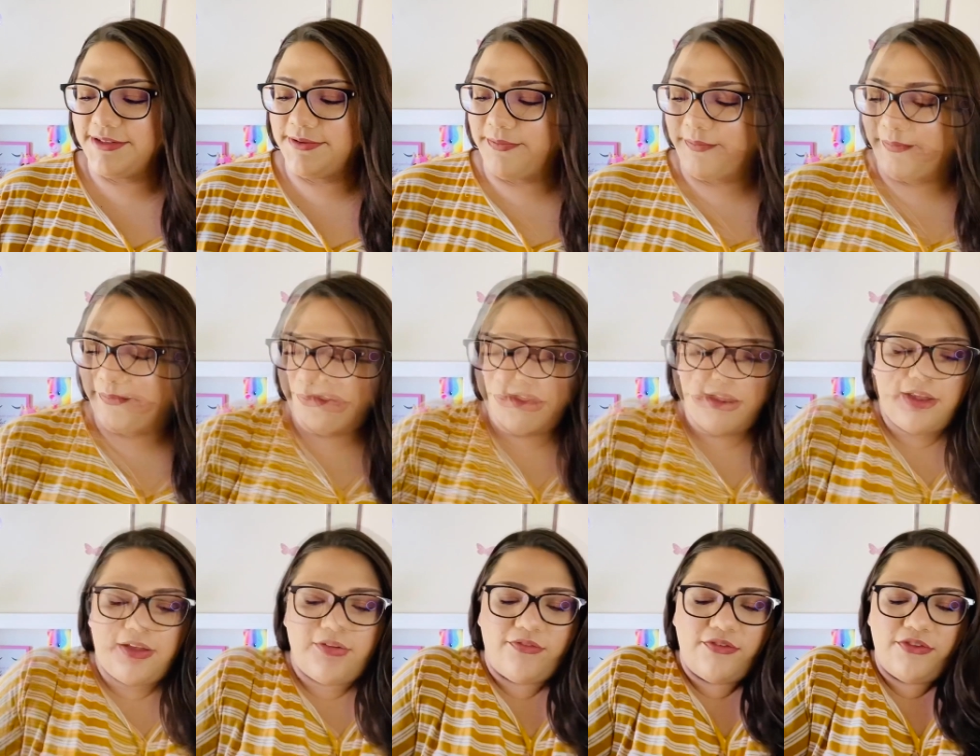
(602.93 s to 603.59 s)

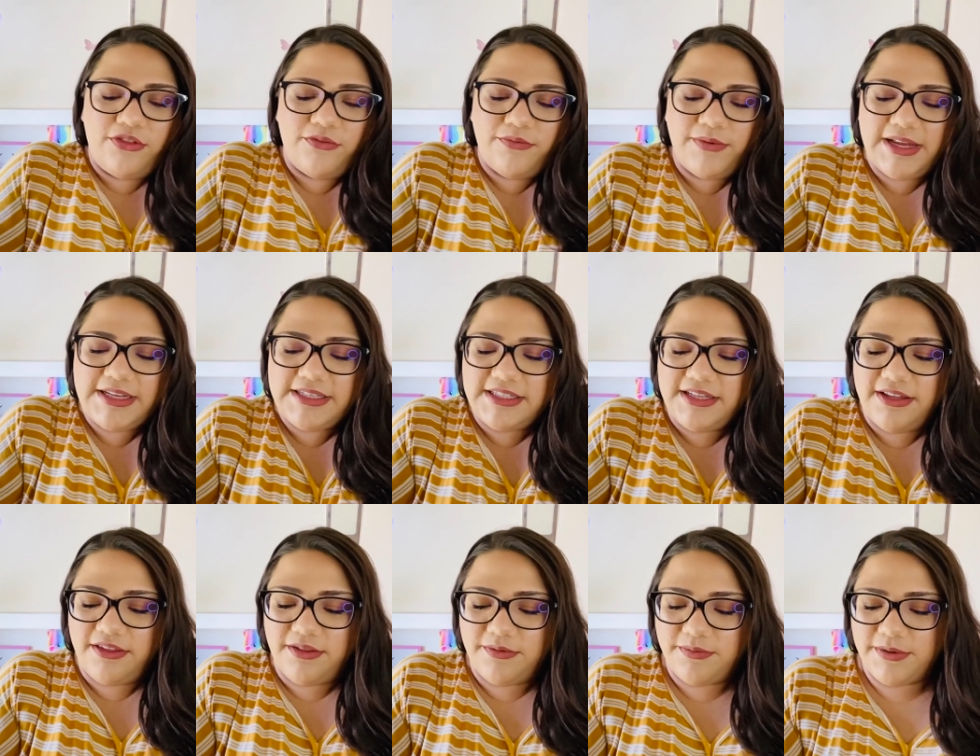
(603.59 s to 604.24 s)
Now for the rest
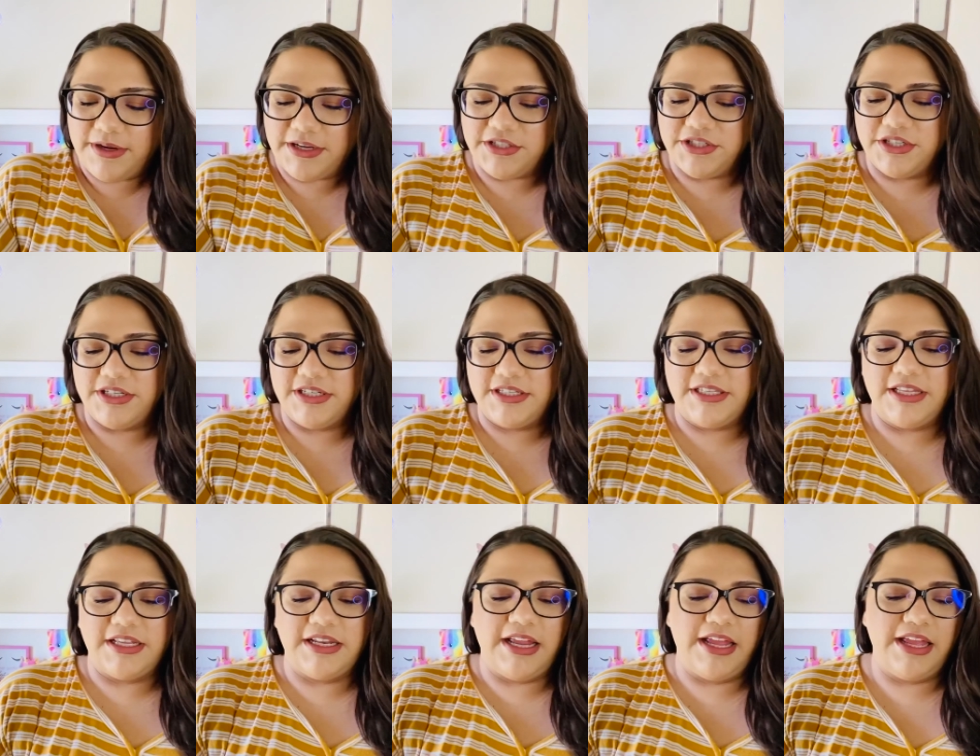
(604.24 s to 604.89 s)
of the brushes
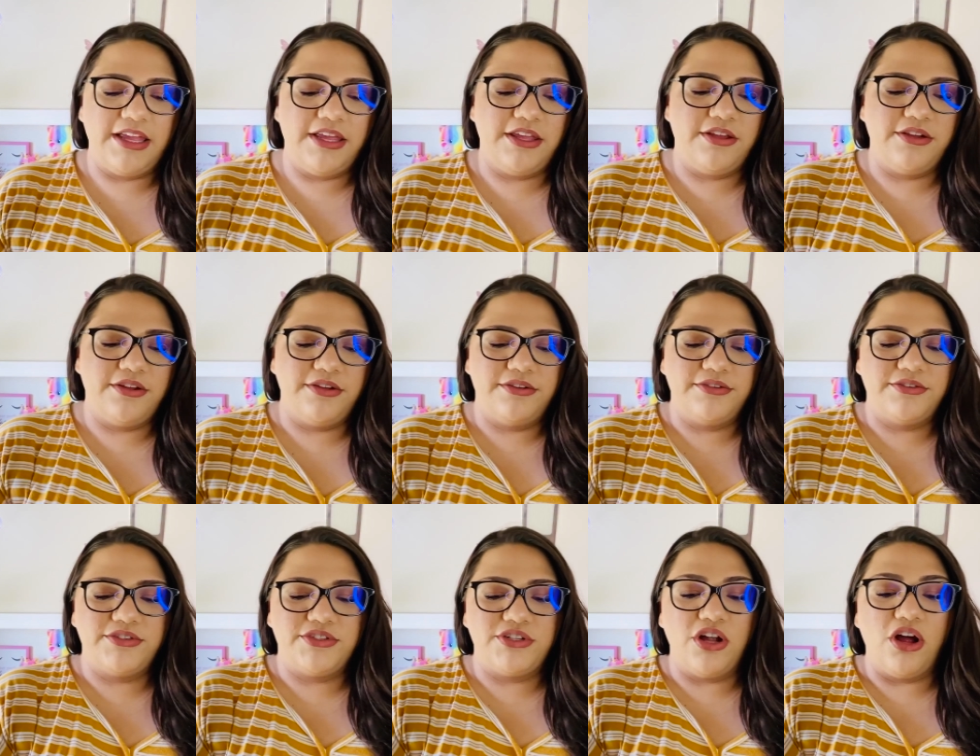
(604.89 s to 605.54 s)
that I
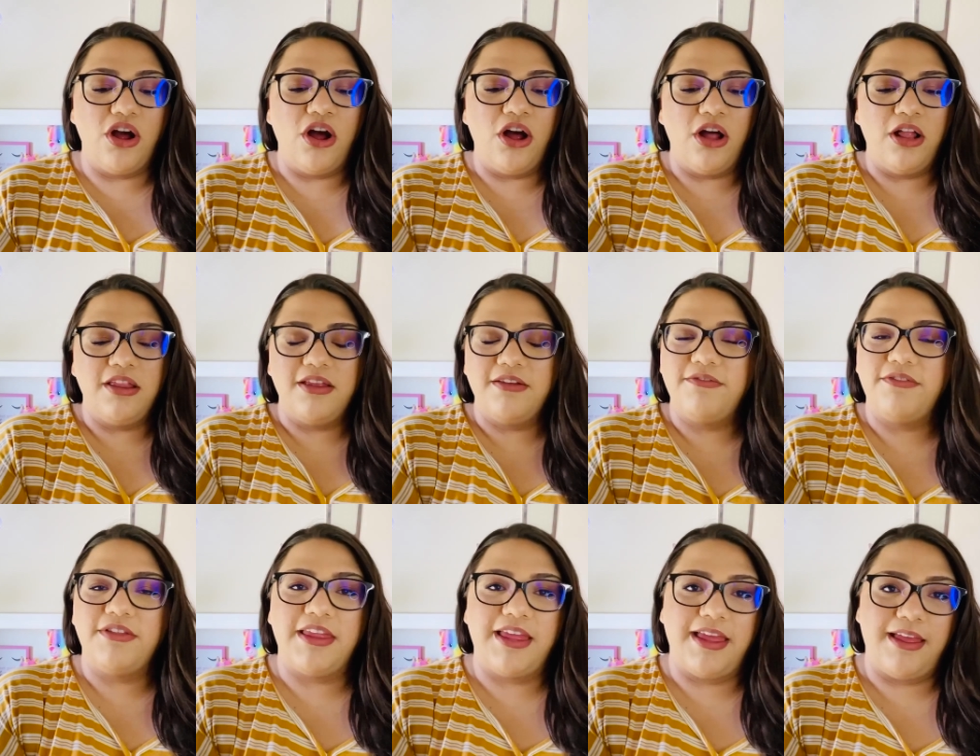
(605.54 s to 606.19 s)
used, all
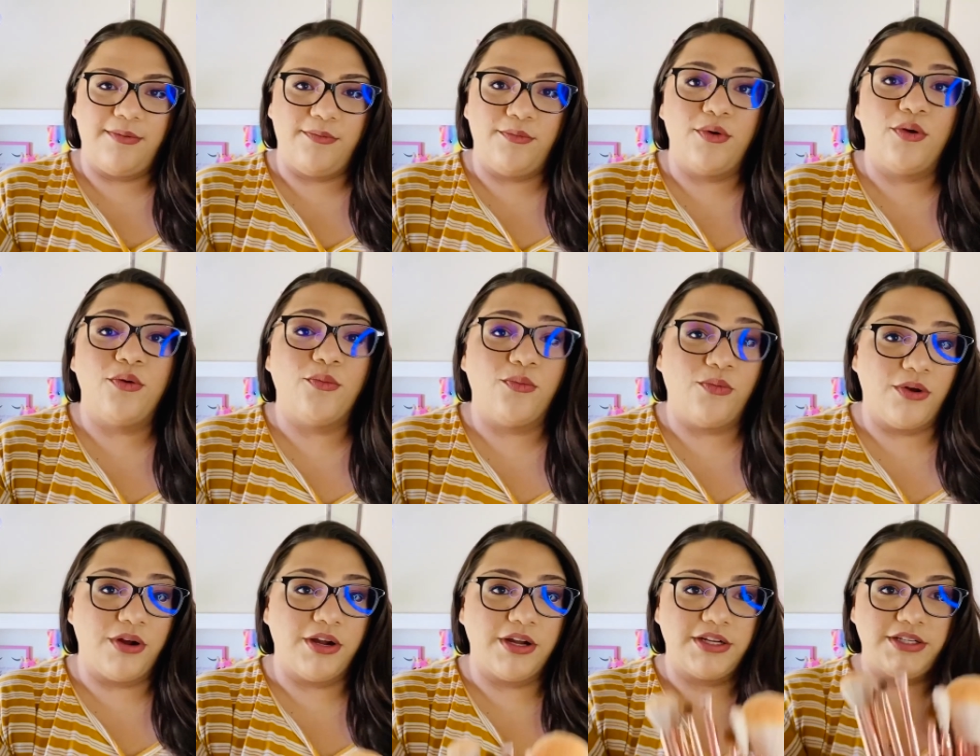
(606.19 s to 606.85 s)
of them
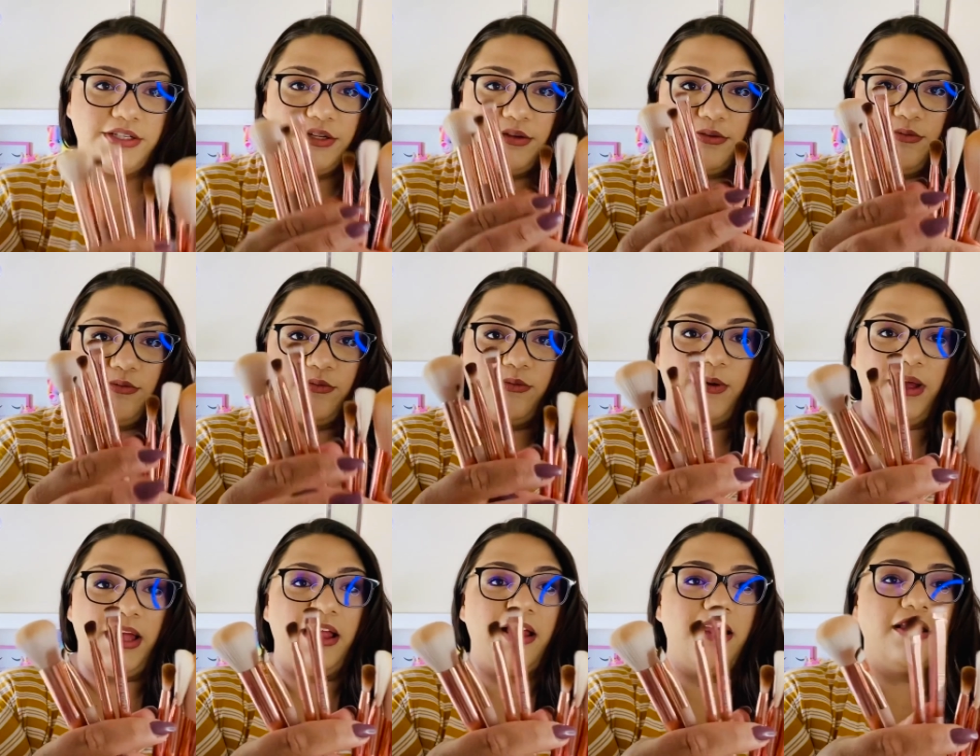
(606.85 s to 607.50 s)
worked
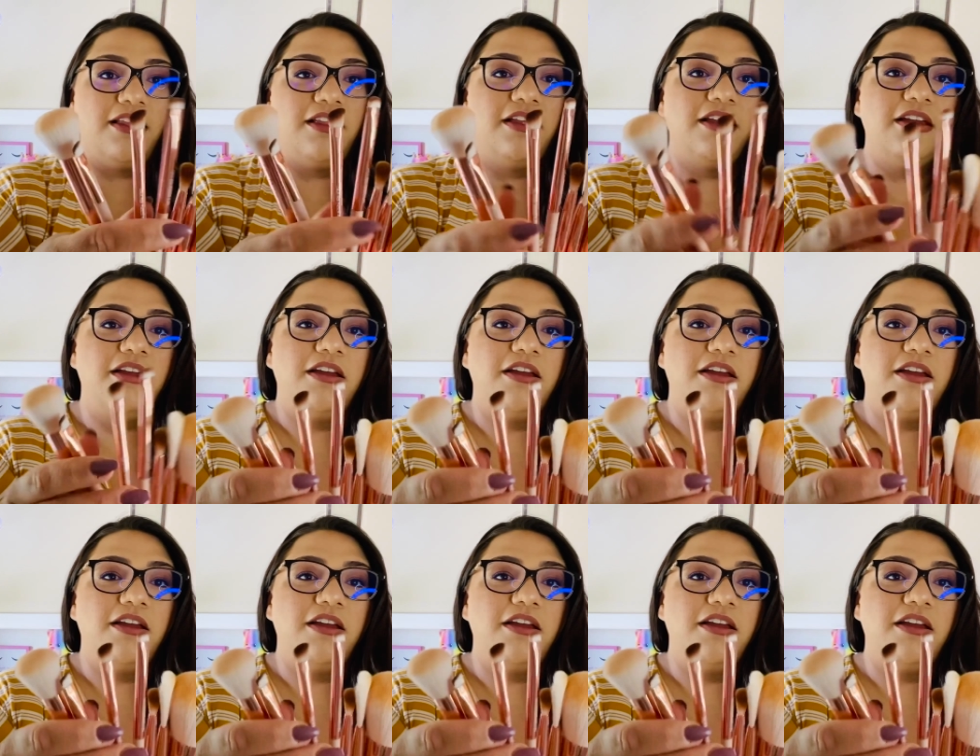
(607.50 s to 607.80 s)
well.